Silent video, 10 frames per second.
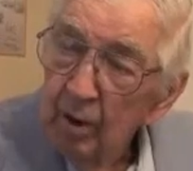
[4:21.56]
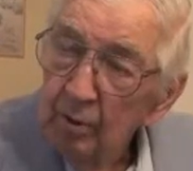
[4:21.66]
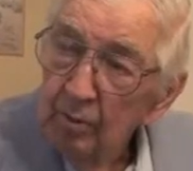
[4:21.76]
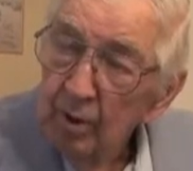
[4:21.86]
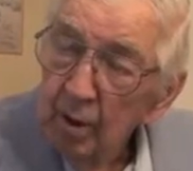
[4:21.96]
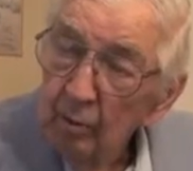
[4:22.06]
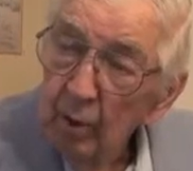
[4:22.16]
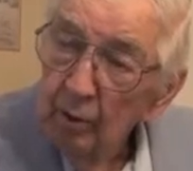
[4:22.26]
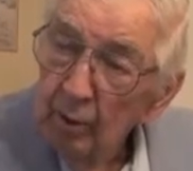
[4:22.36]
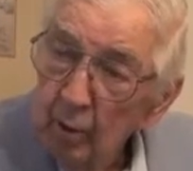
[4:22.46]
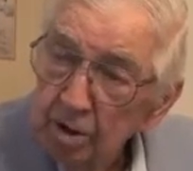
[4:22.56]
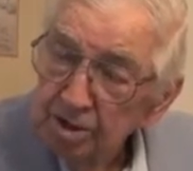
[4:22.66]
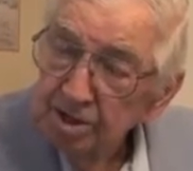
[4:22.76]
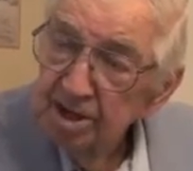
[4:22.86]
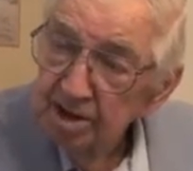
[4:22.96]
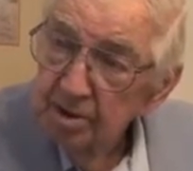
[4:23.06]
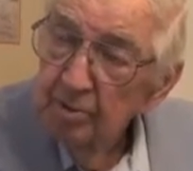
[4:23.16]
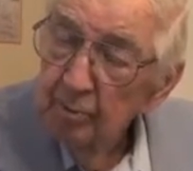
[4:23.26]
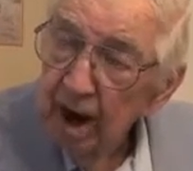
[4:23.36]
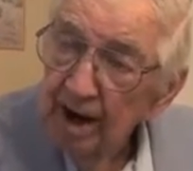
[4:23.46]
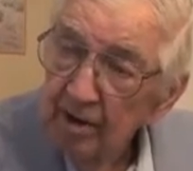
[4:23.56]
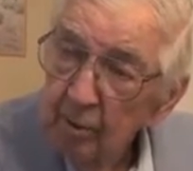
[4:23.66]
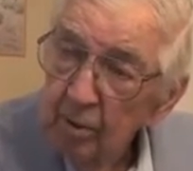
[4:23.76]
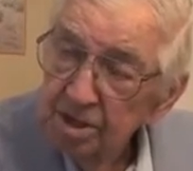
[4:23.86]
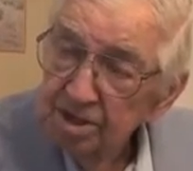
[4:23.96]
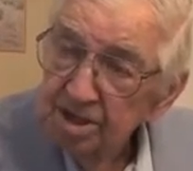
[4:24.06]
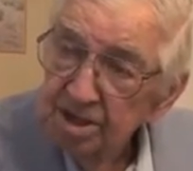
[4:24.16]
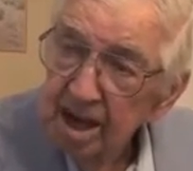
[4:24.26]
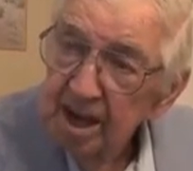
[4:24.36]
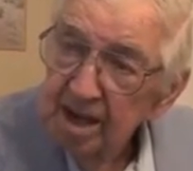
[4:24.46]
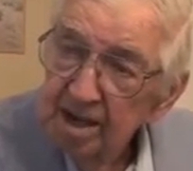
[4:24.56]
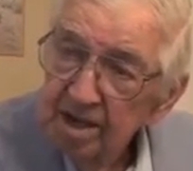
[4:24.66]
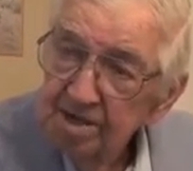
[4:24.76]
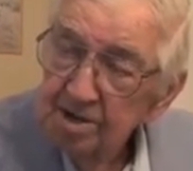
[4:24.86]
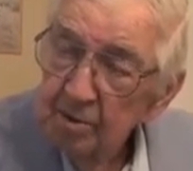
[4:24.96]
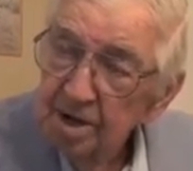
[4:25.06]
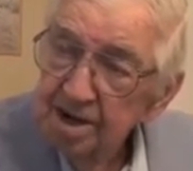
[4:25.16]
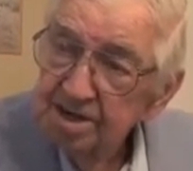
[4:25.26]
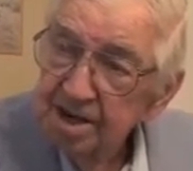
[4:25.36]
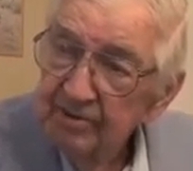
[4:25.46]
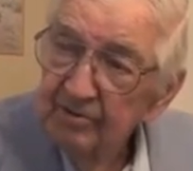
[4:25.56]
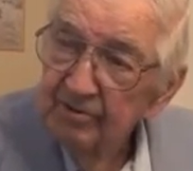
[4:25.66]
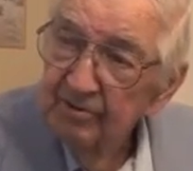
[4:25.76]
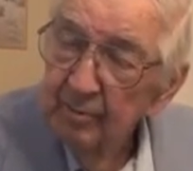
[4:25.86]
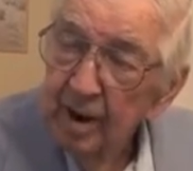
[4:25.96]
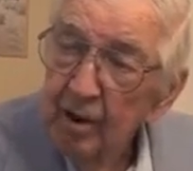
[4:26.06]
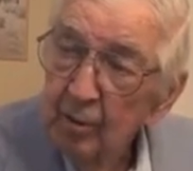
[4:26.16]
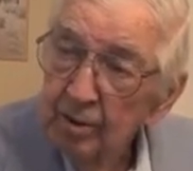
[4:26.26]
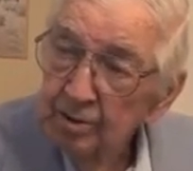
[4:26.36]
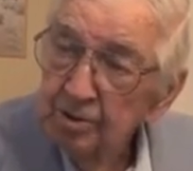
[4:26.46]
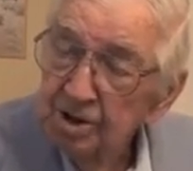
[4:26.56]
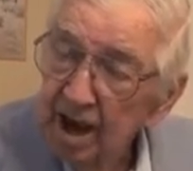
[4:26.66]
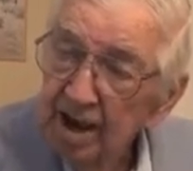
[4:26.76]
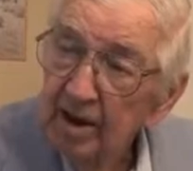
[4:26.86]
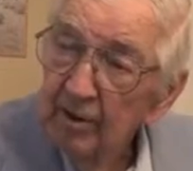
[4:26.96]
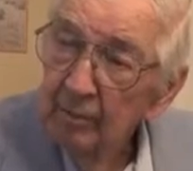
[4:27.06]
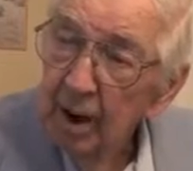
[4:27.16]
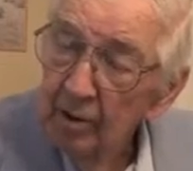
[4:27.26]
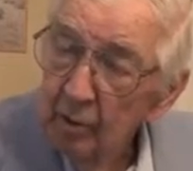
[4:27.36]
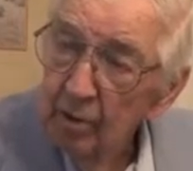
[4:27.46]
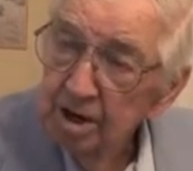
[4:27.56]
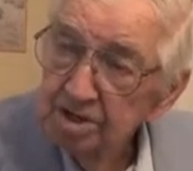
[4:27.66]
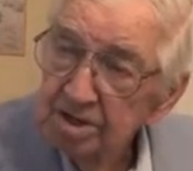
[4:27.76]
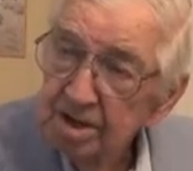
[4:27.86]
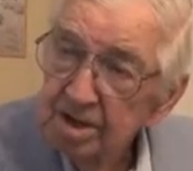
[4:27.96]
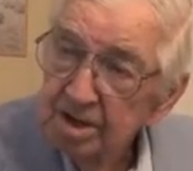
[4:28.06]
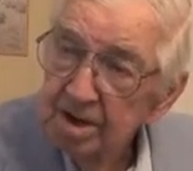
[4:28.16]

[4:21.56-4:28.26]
rode horses and could ride horses. So he said, from now on, you take care of my horse.